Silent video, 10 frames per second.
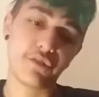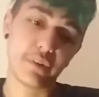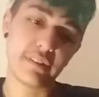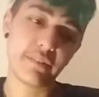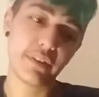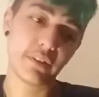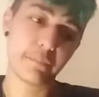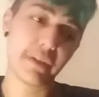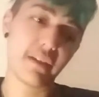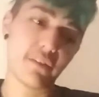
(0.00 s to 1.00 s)
joined
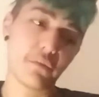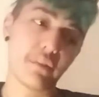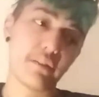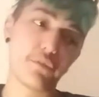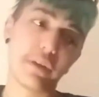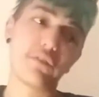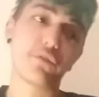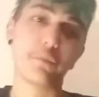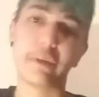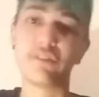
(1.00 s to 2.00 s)
DeviantArt because I was gonna
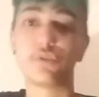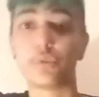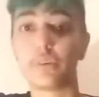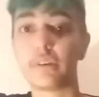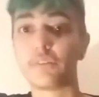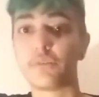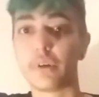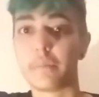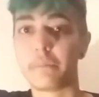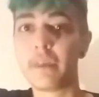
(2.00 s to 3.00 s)
transfer my stories
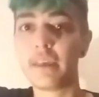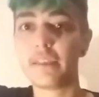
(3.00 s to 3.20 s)
from